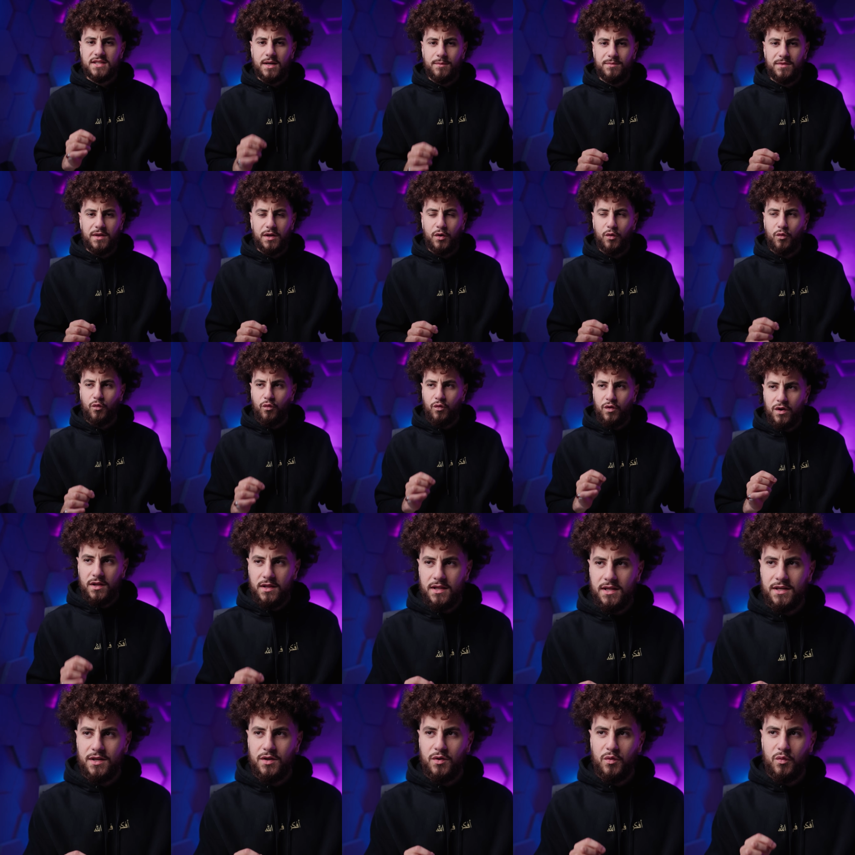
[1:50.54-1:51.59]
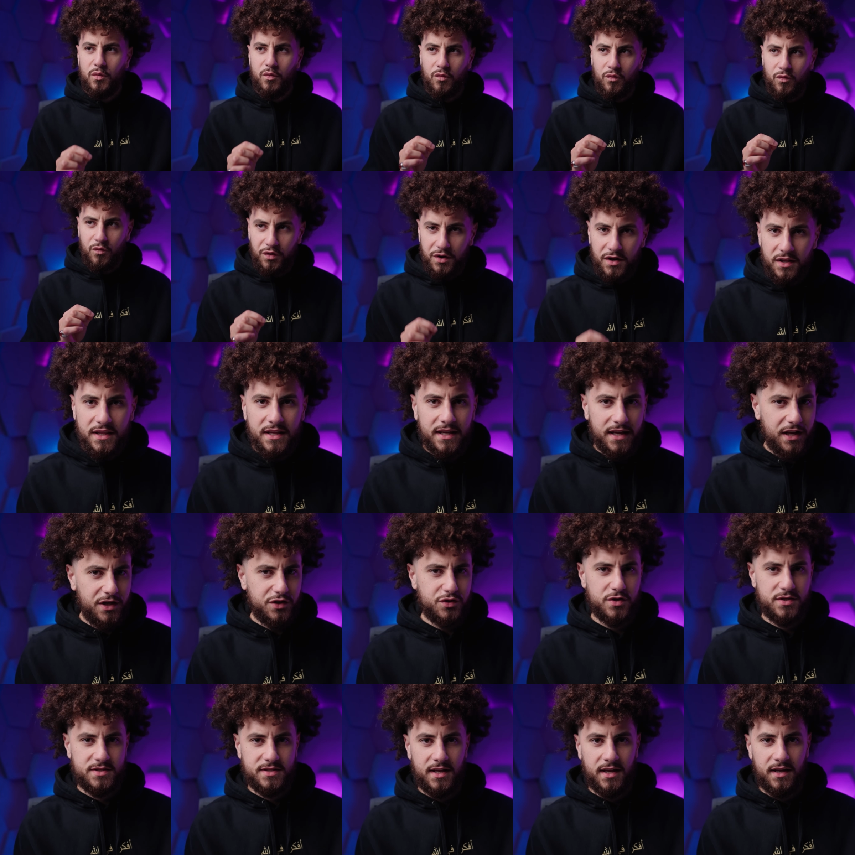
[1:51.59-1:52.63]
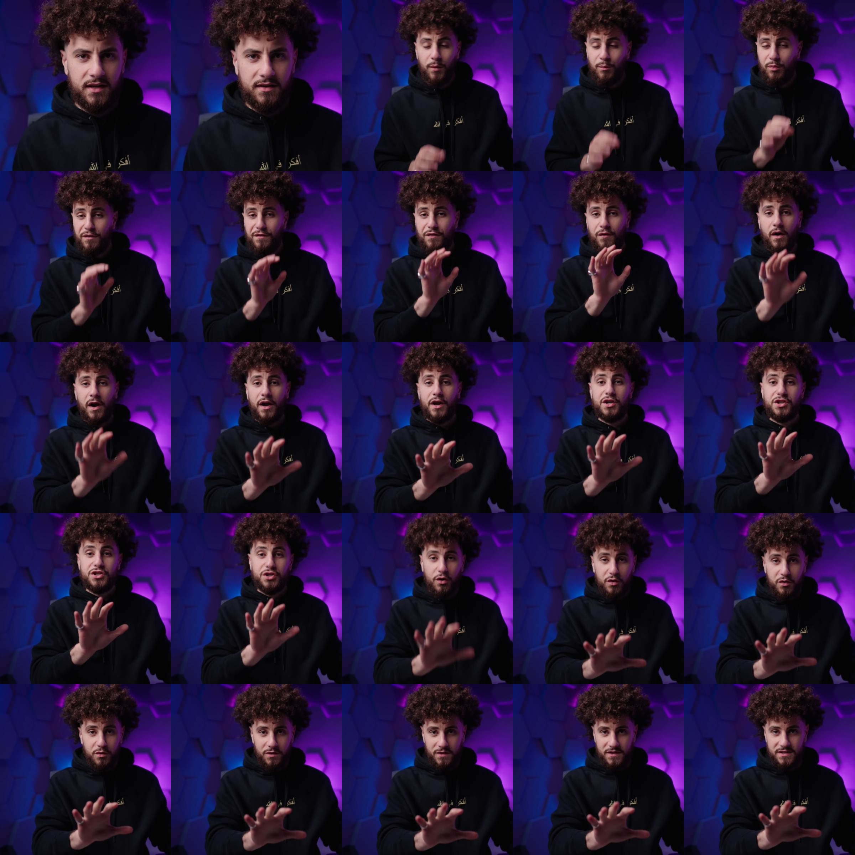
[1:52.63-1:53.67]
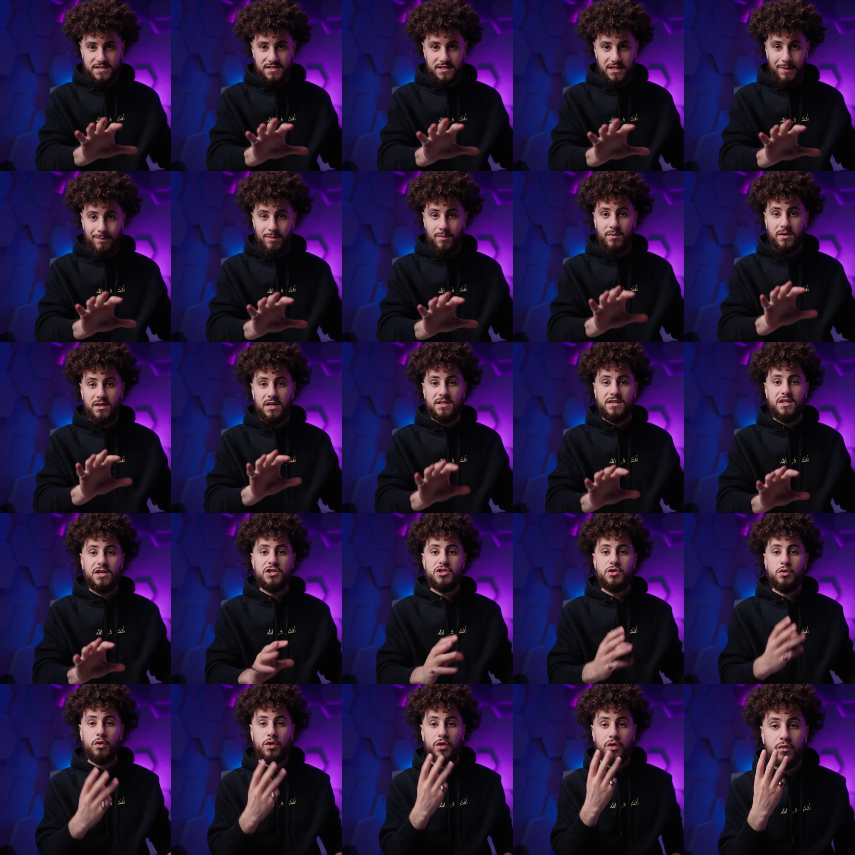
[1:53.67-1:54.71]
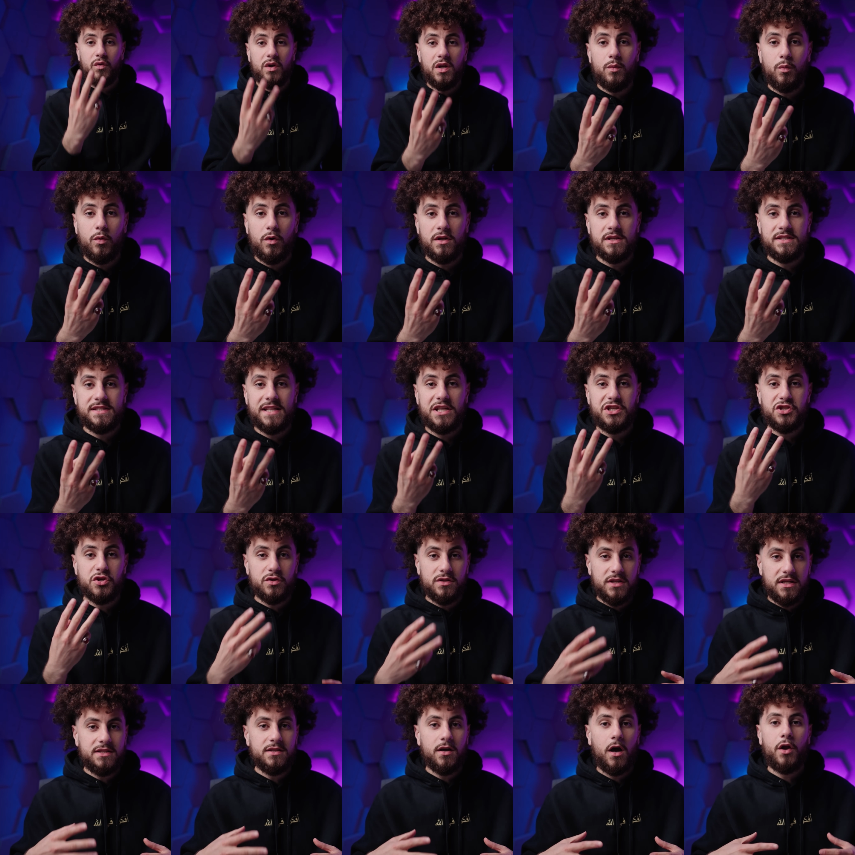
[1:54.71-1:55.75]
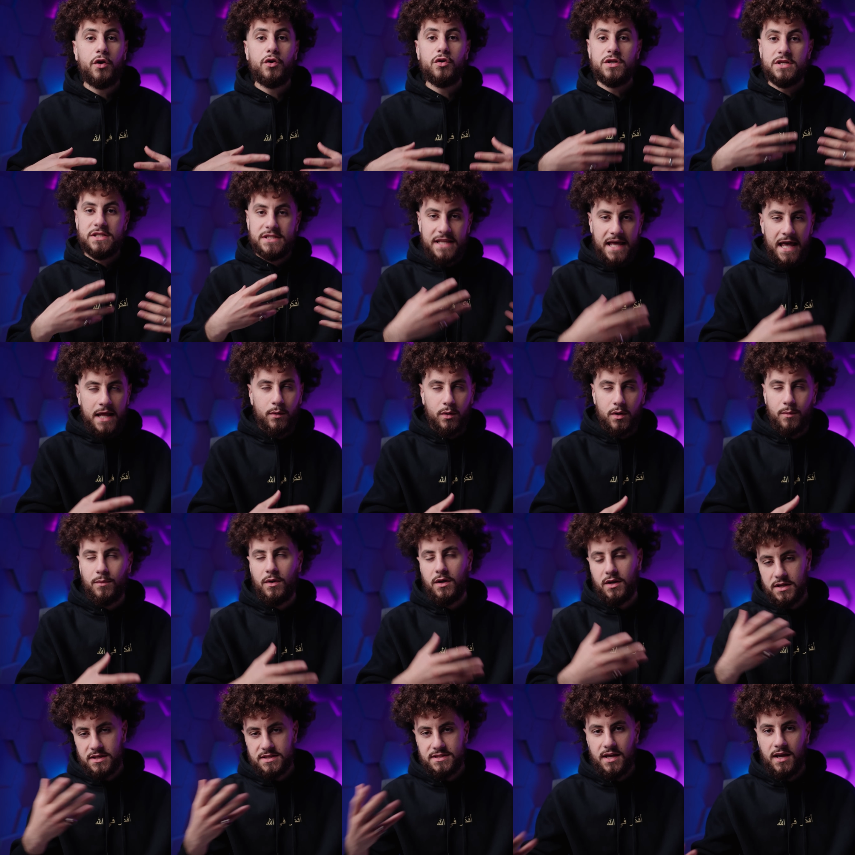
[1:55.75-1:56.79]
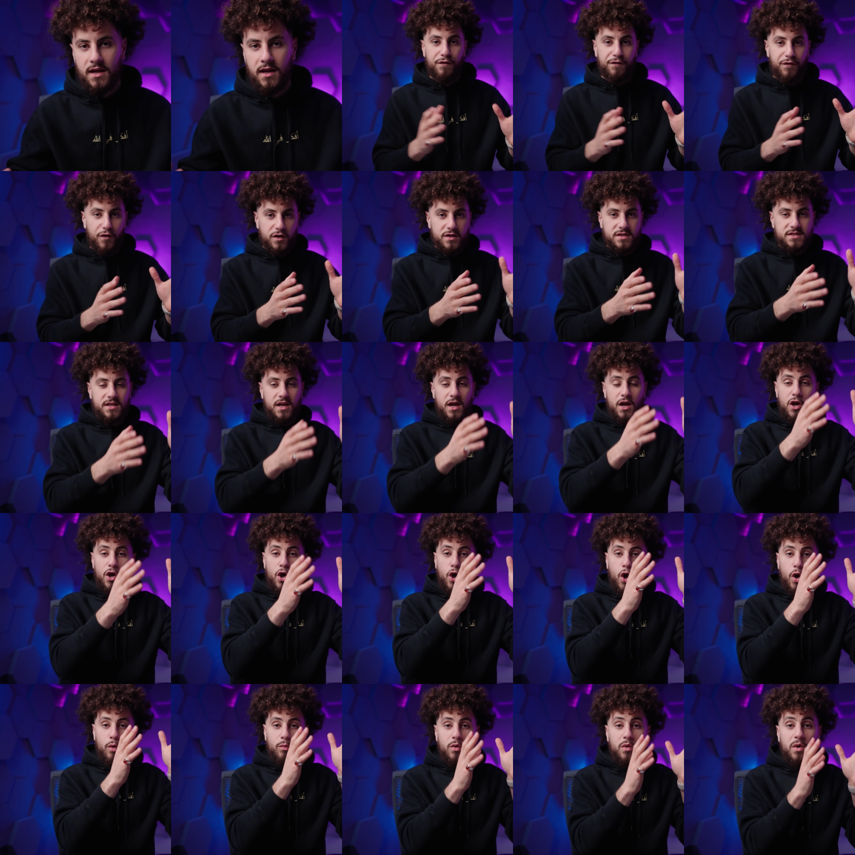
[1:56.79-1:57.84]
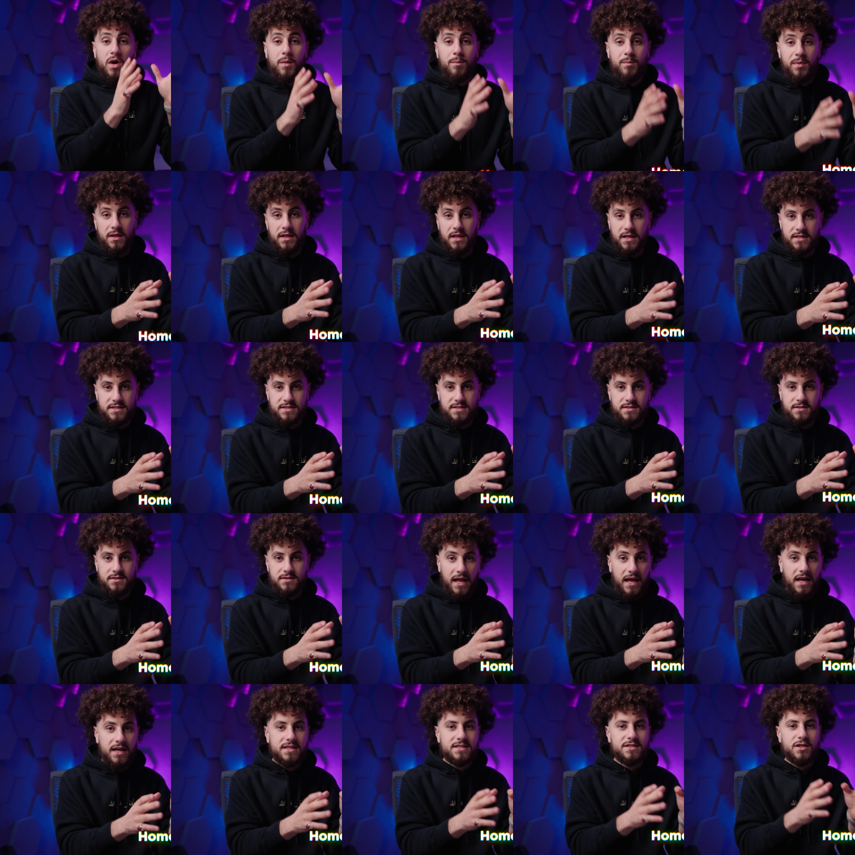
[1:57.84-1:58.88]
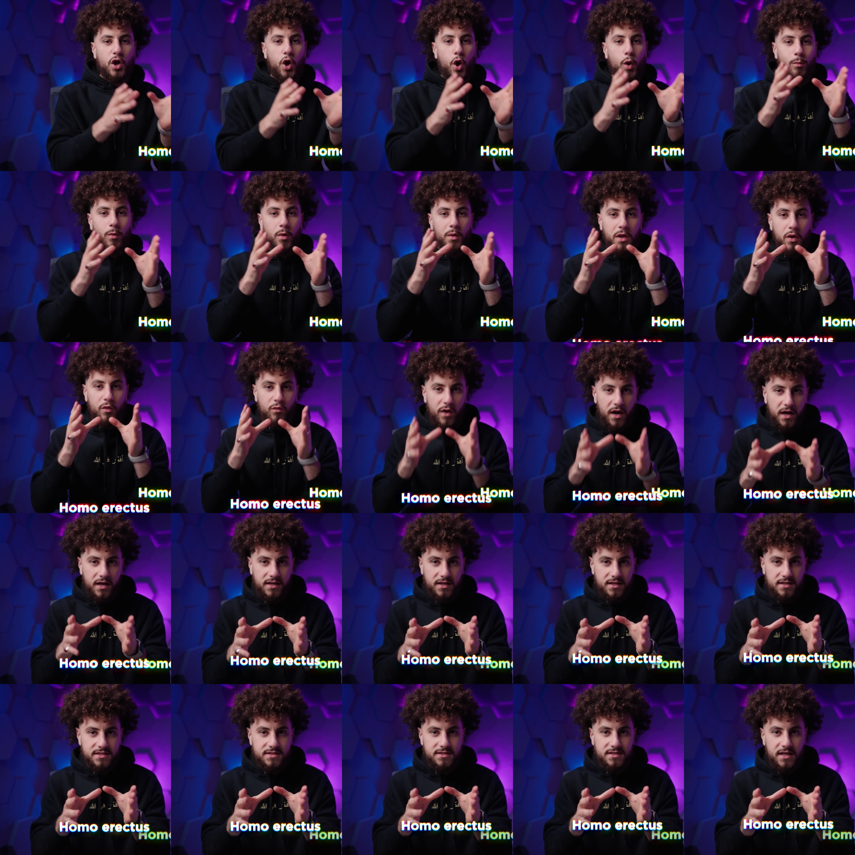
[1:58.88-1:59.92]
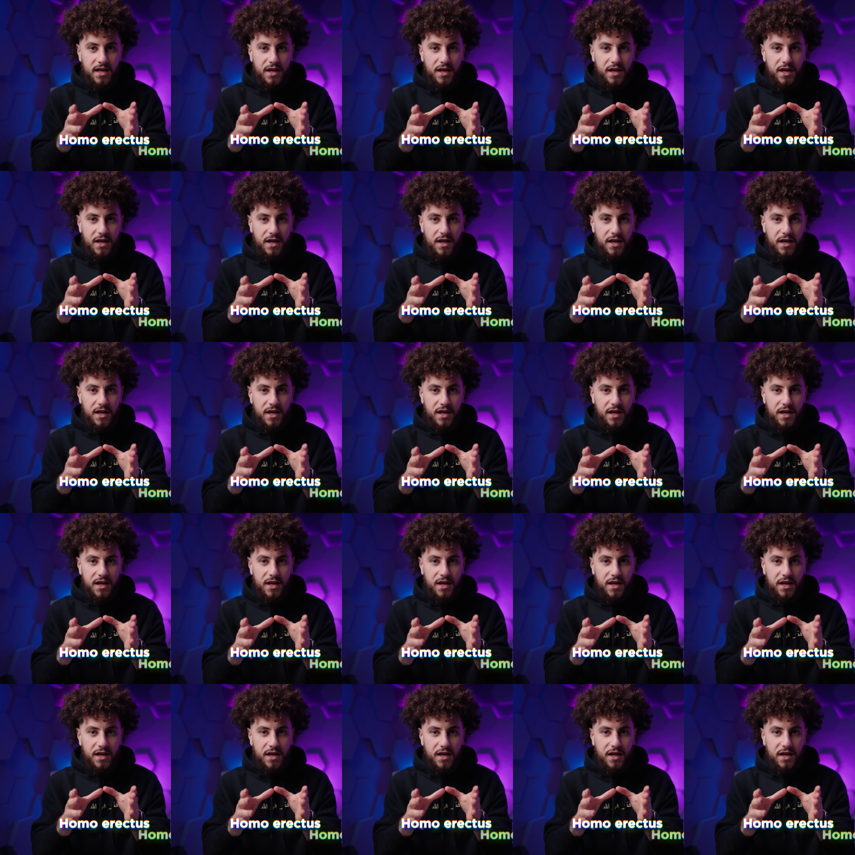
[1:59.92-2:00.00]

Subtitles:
something really, really interesting. Now, before I show you this clip, I'm gonna teach you three words that you'll need to understand what I'm gonna say. First, Homo habilis. Next, Homo erectus.